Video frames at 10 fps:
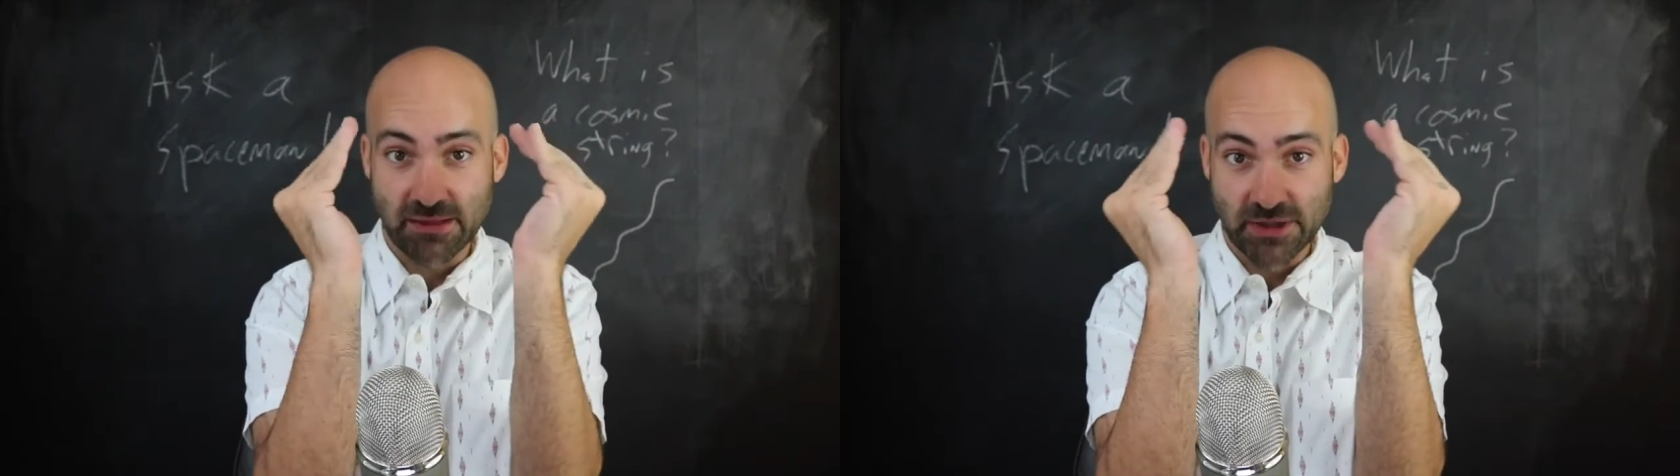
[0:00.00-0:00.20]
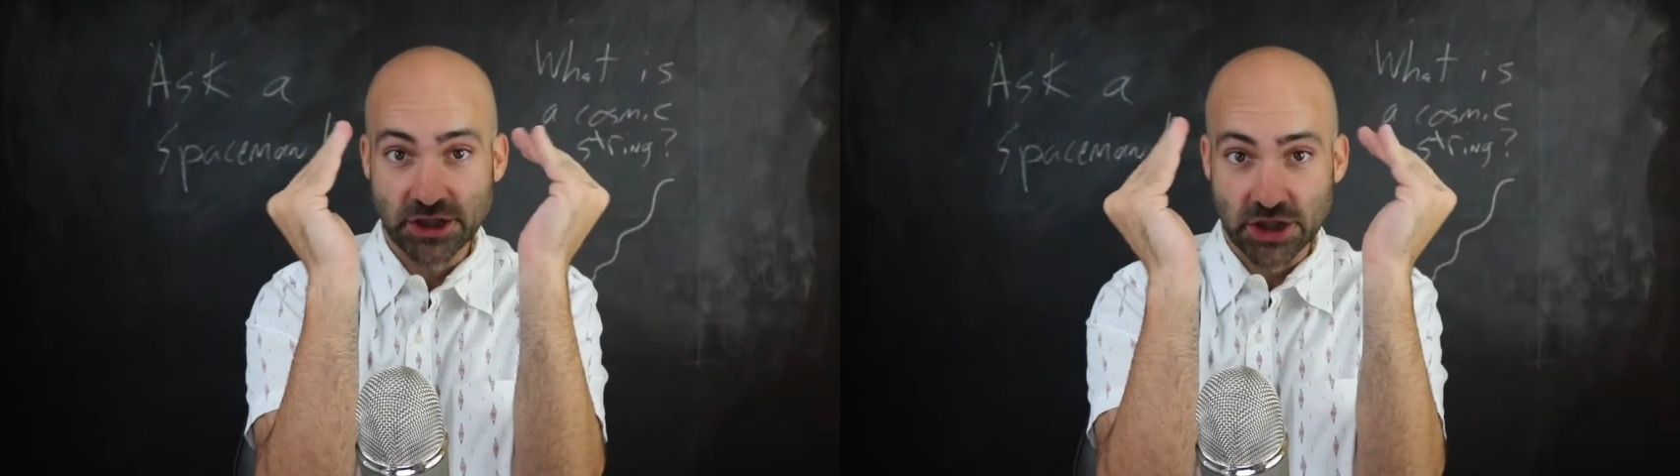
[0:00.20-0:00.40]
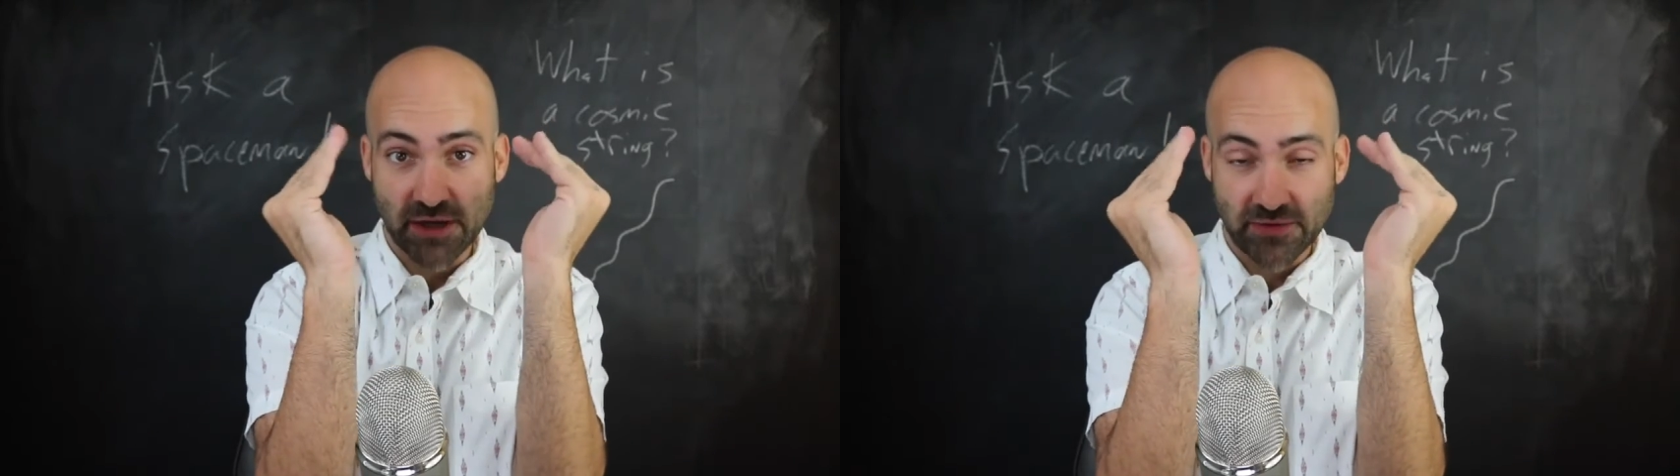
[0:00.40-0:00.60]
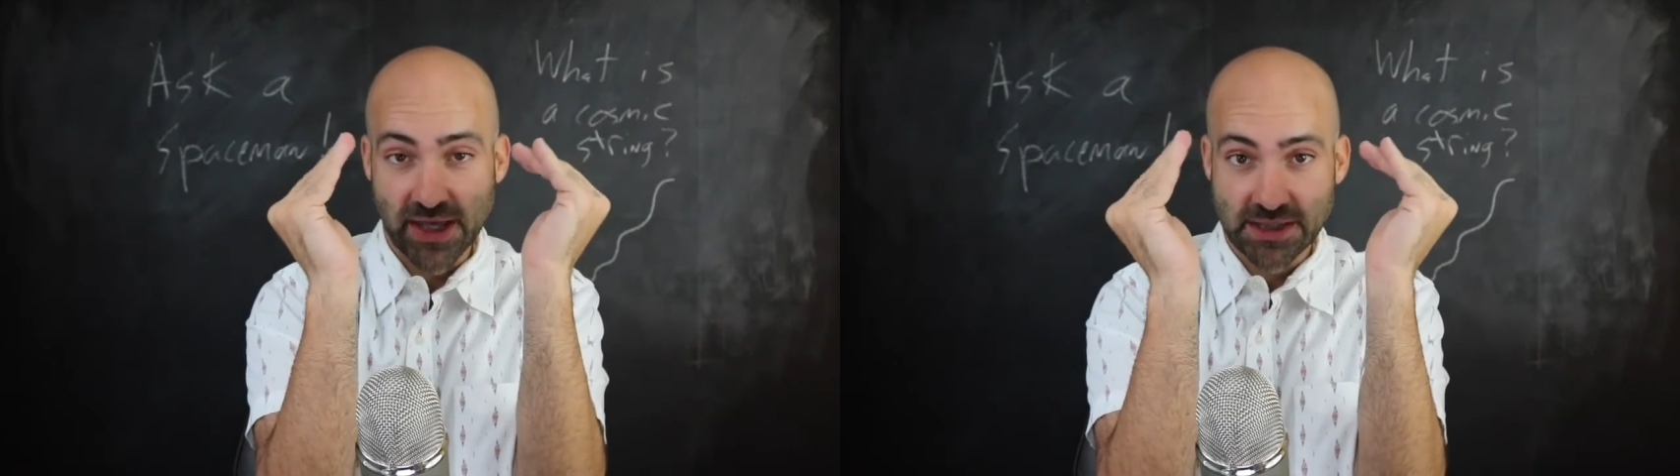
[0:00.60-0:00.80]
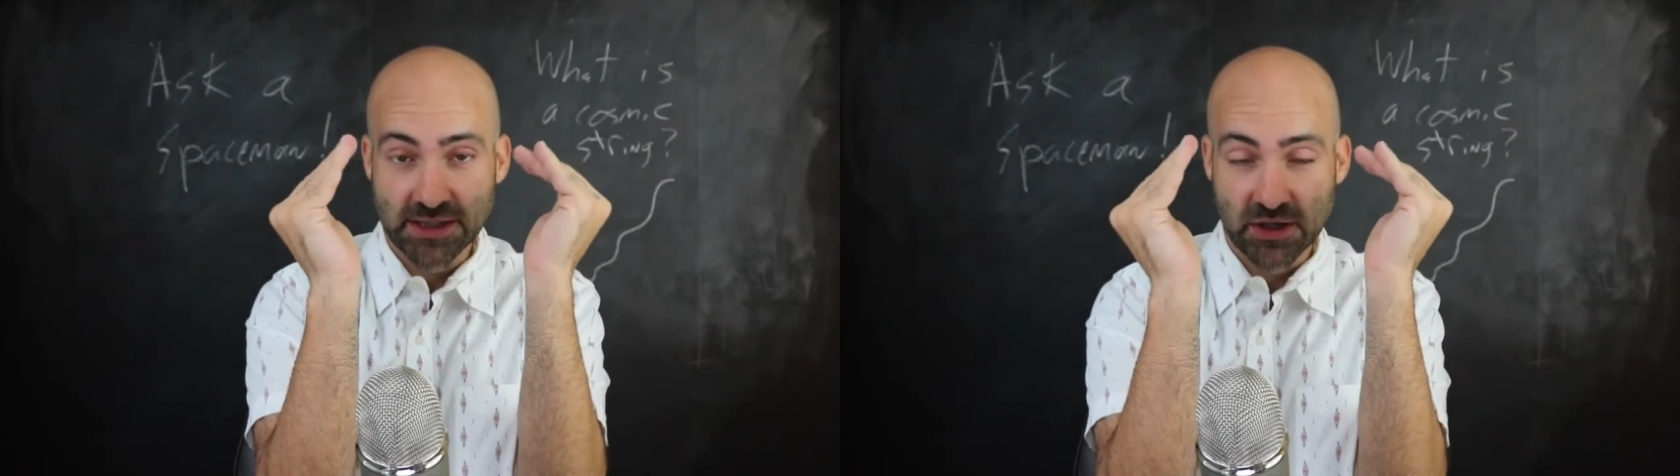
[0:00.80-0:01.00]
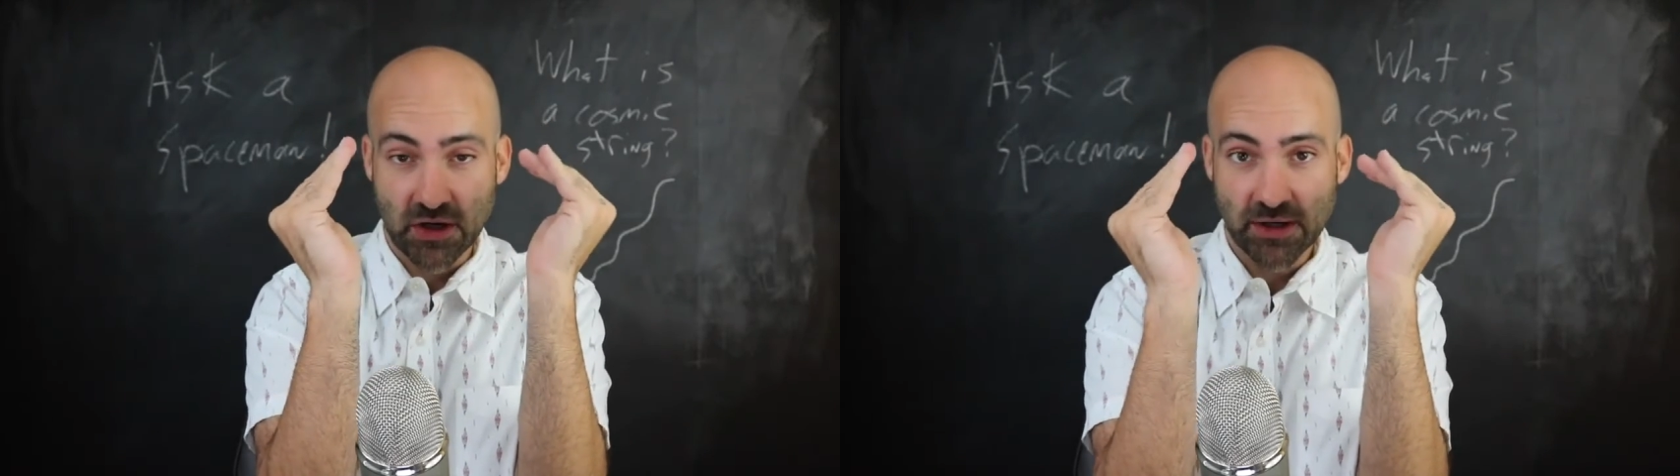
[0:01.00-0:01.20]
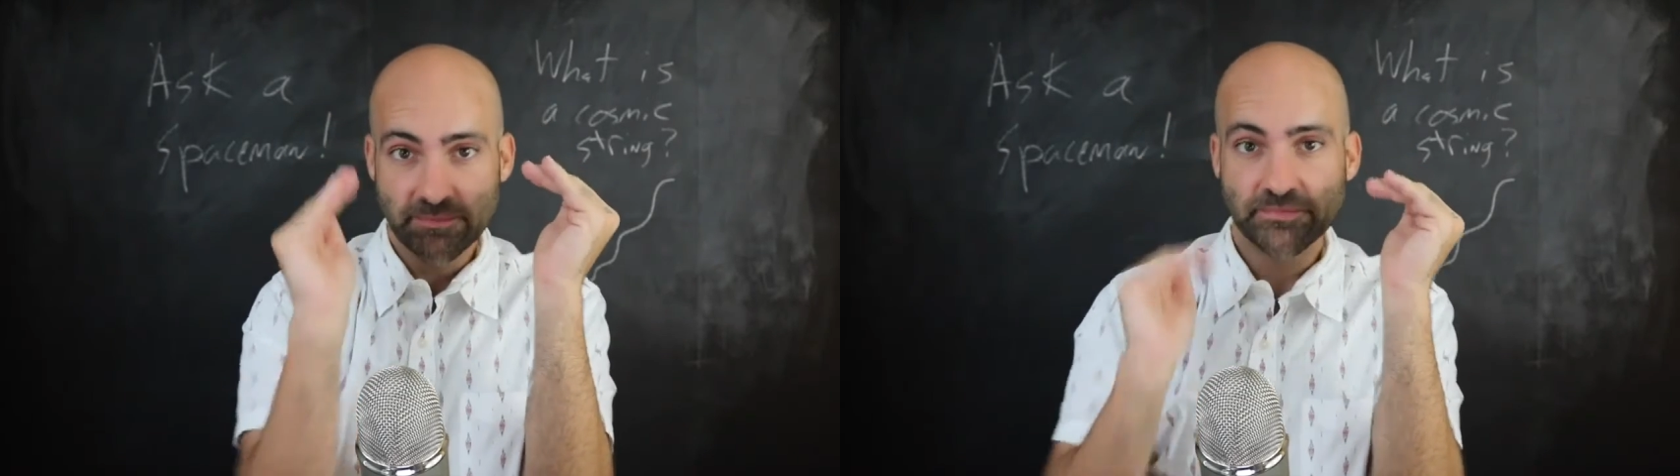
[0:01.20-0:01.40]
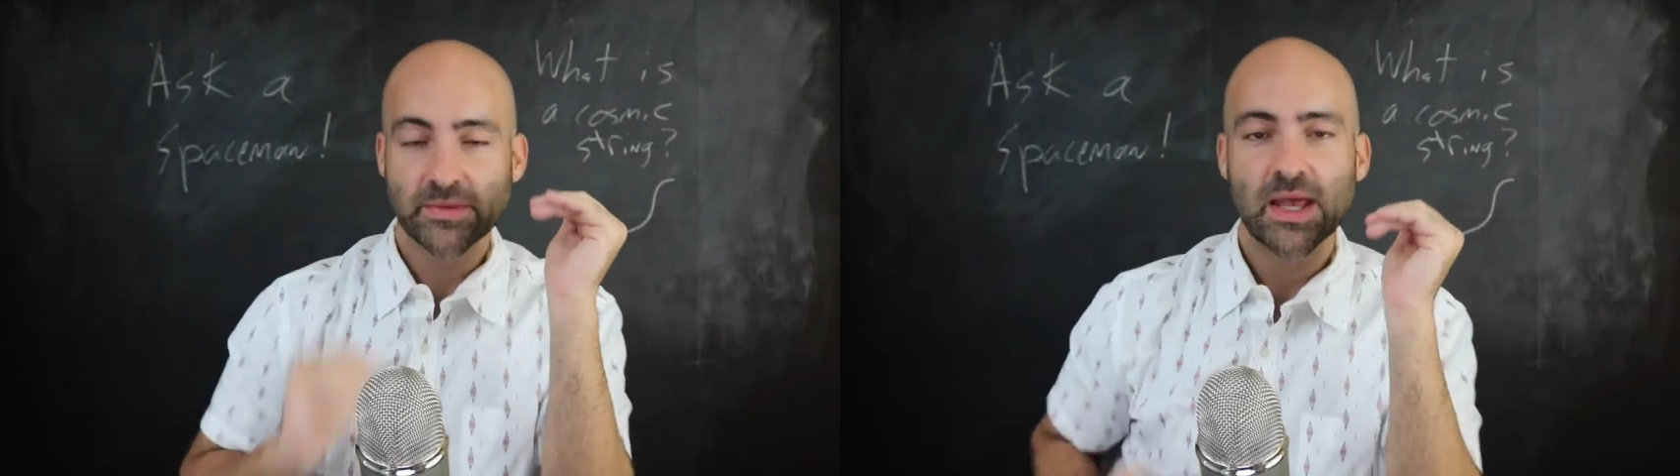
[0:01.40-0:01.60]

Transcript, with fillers: image of that star.